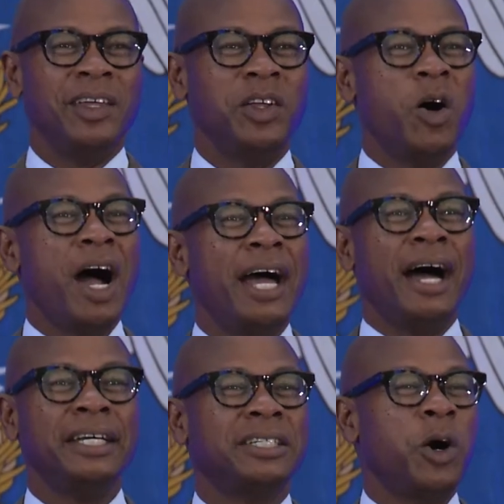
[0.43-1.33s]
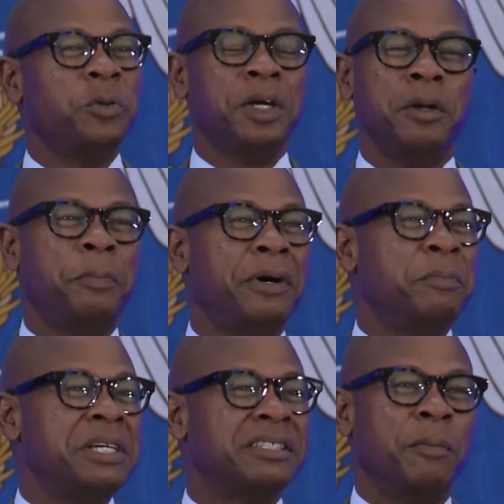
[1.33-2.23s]
You know, I, I, told them to
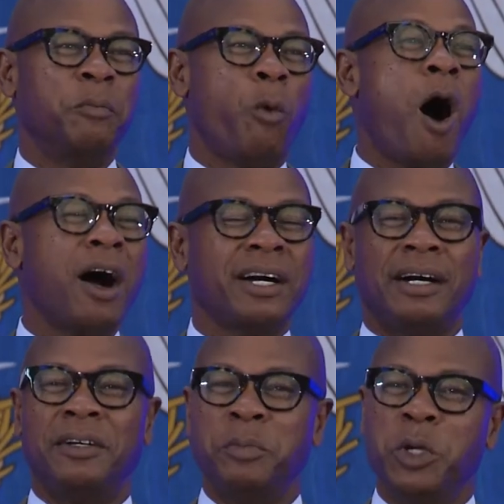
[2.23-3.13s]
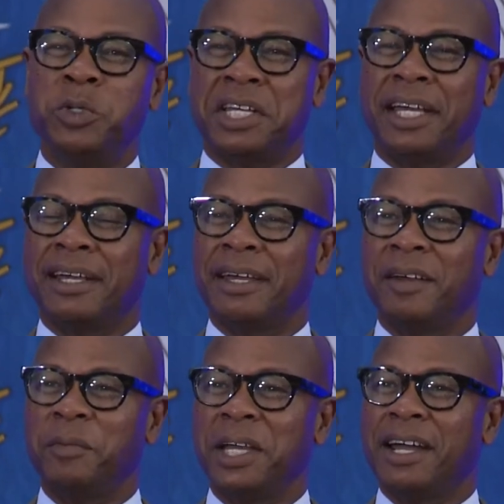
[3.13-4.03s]
put me some walk on music
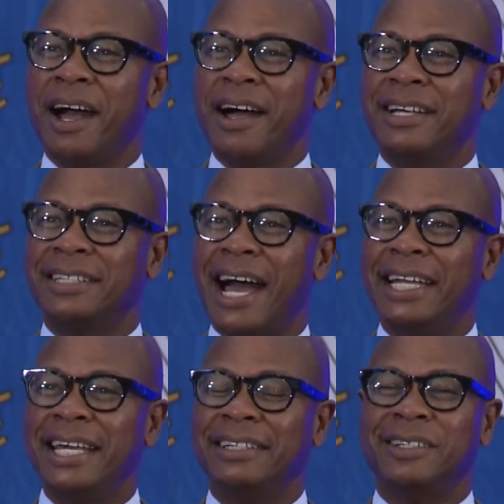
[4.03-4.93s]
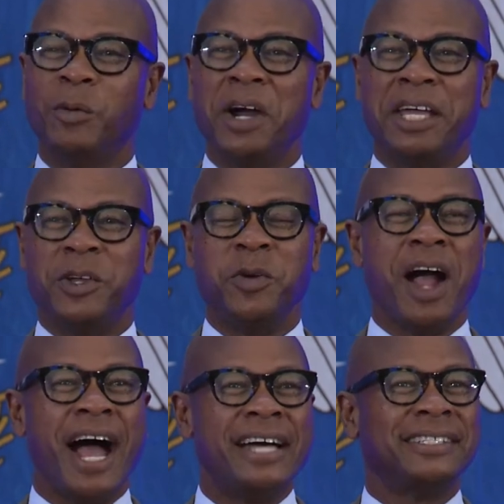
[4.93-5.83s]
because I needed to wake you
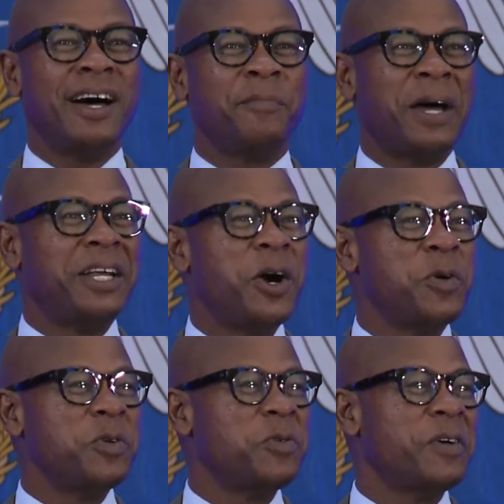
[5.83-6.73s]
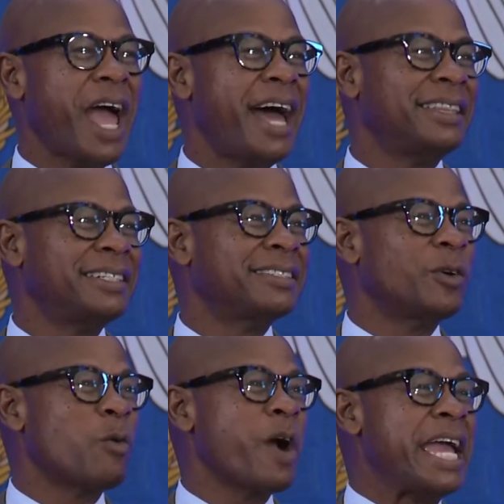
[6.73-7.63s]
guys up. I know you had this
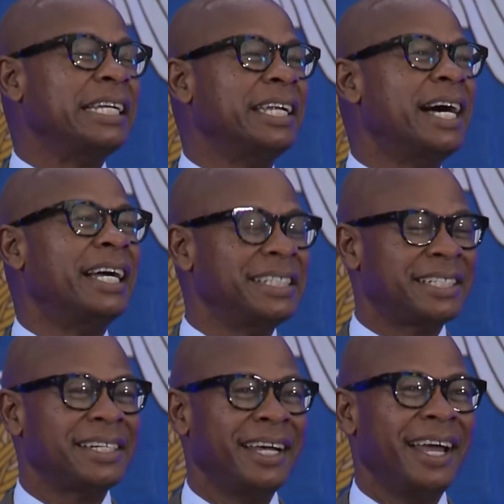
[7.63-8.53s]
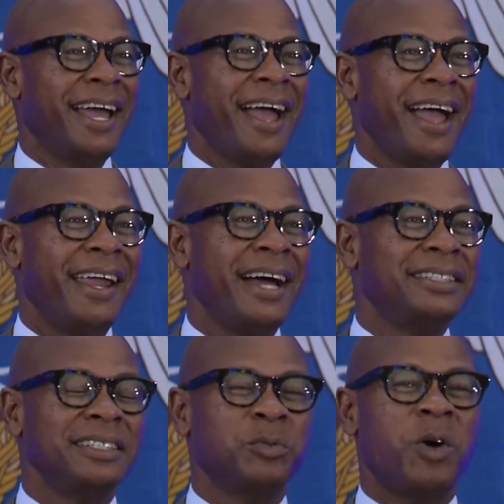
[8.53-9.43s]
great lunch, and I
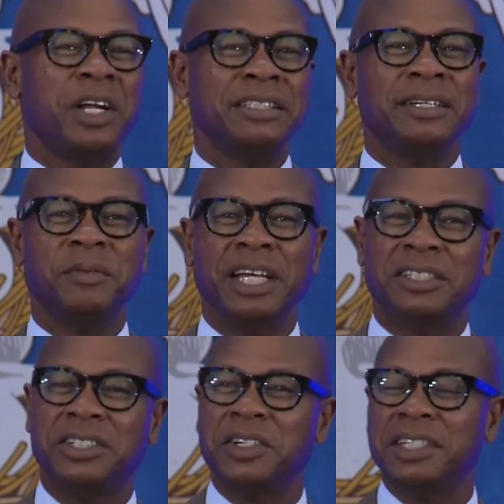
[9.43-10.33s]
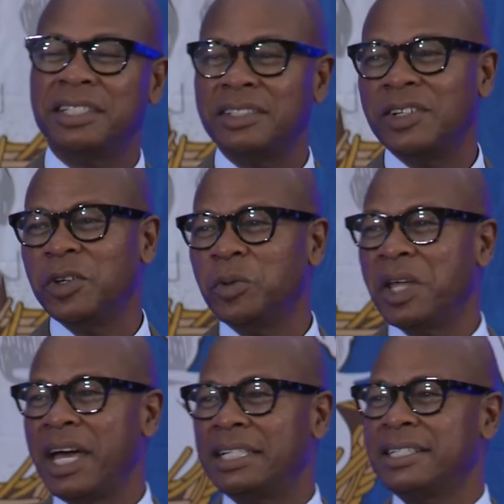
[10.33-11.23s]
just wanted to make sure that you knew
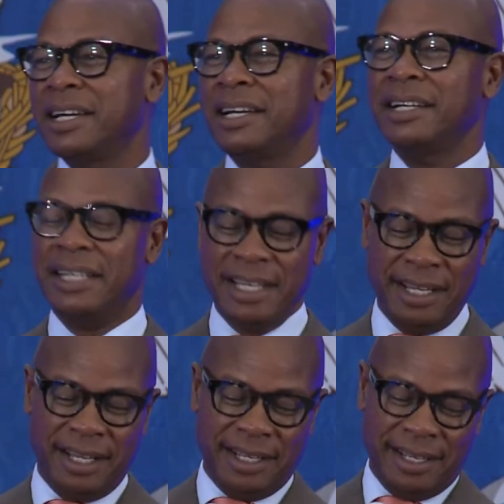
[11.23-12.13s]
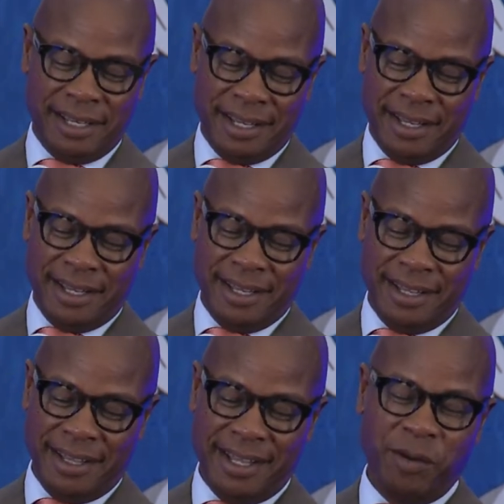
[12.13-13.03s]
that, uh,
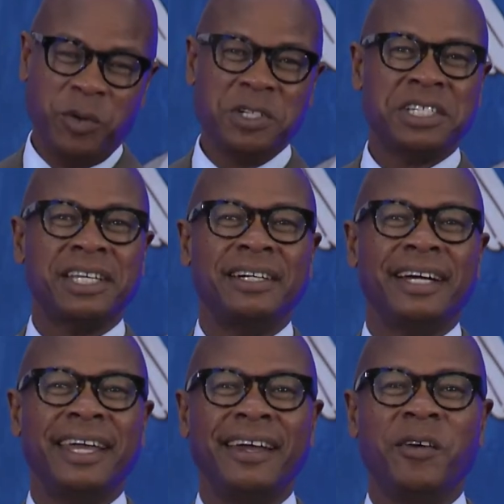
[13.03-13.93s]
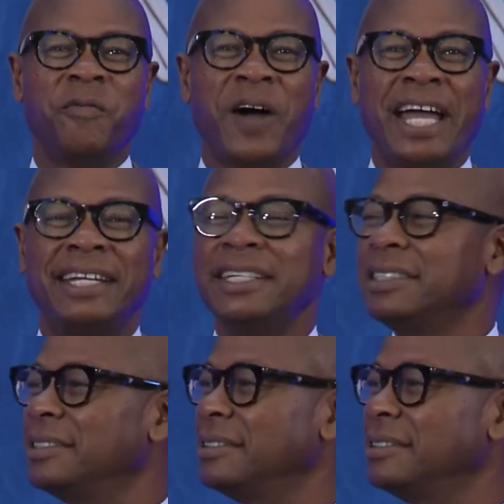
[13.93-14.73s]
that we're still here fighting,